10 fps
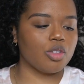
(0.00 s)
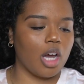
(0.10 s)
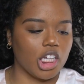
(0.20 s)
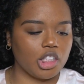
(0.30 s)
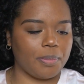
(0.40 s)
So I
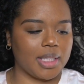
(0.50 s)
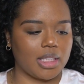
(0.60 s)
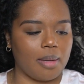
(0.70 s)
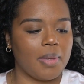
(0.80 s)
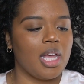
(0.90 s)
also picked
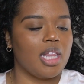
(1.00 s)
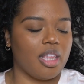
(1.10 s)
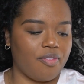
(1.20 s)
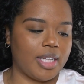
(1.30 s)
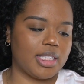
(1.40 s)
up
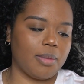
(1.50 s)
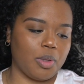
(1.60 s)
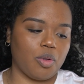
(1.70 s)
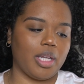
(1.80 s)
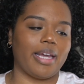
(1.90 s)
the Fenty
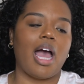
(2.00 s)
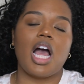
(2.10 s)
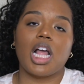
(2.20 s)
Beauty